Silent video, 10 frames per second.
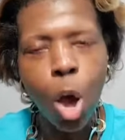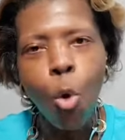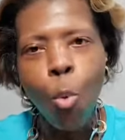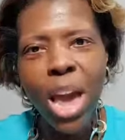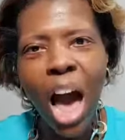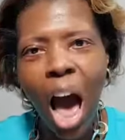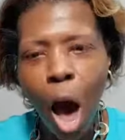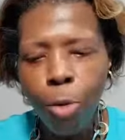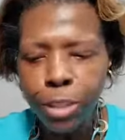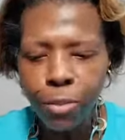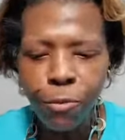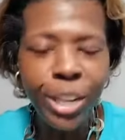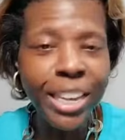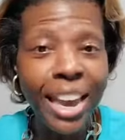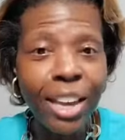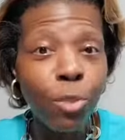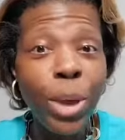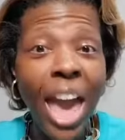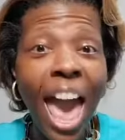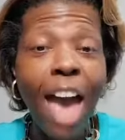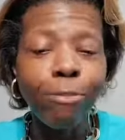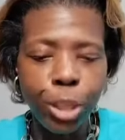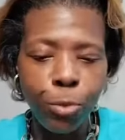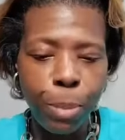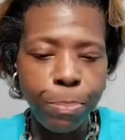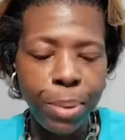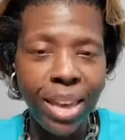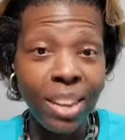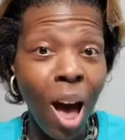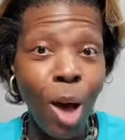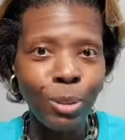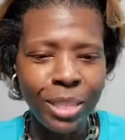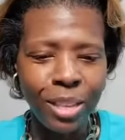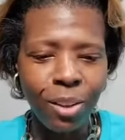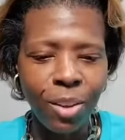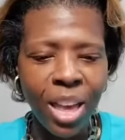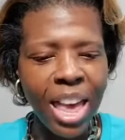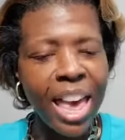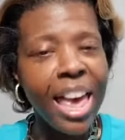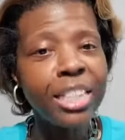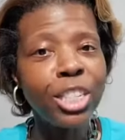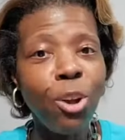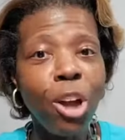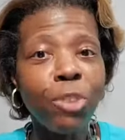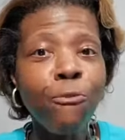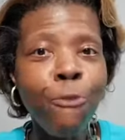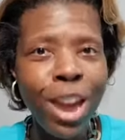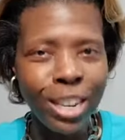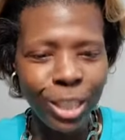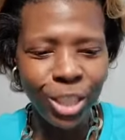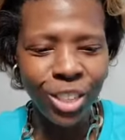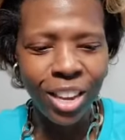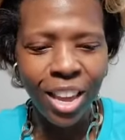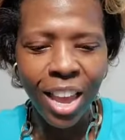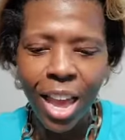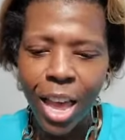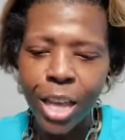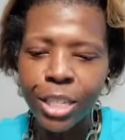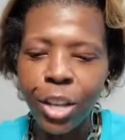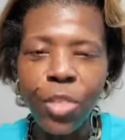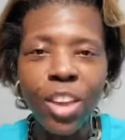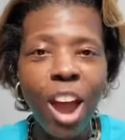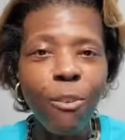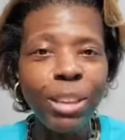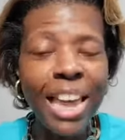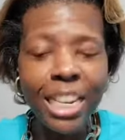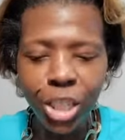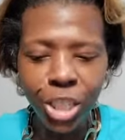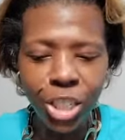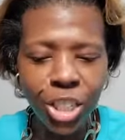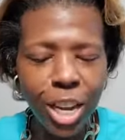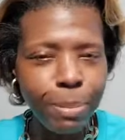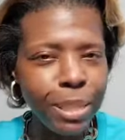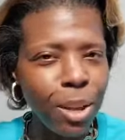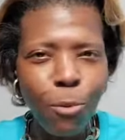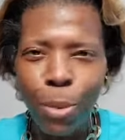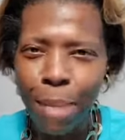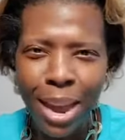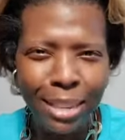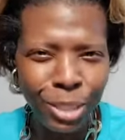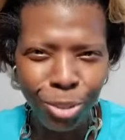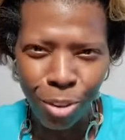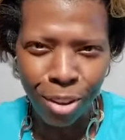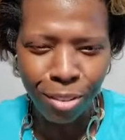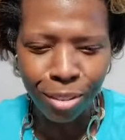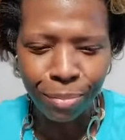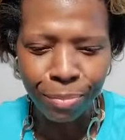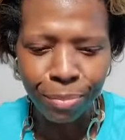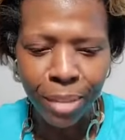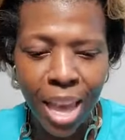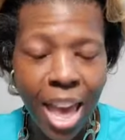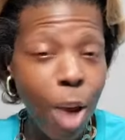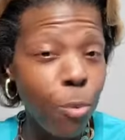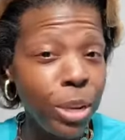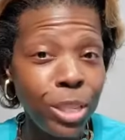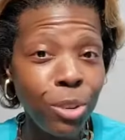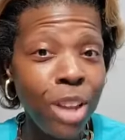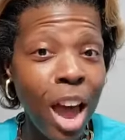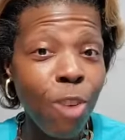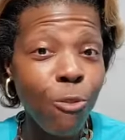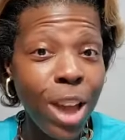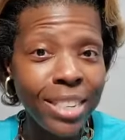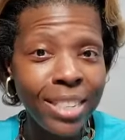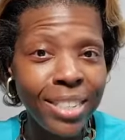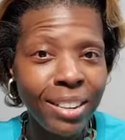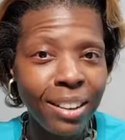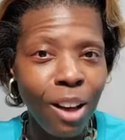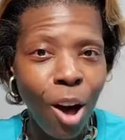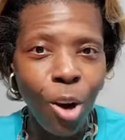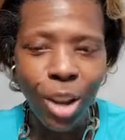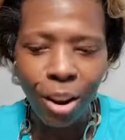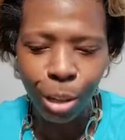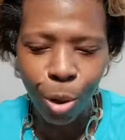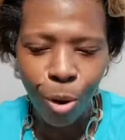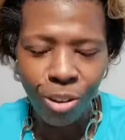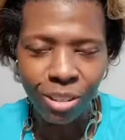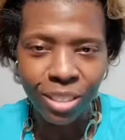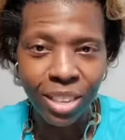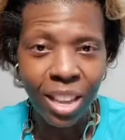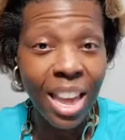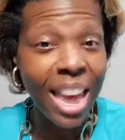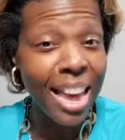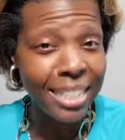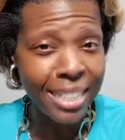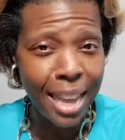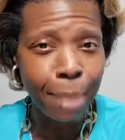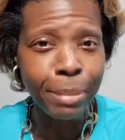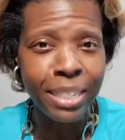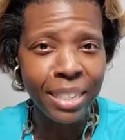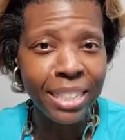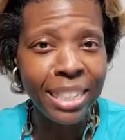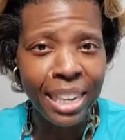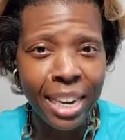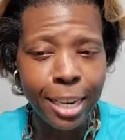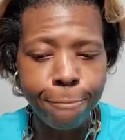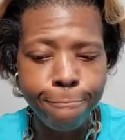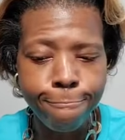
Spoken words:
We often forget we have to repent also and start afresh so that our relationships remain strong and we do not rest on our laurels as Samson did.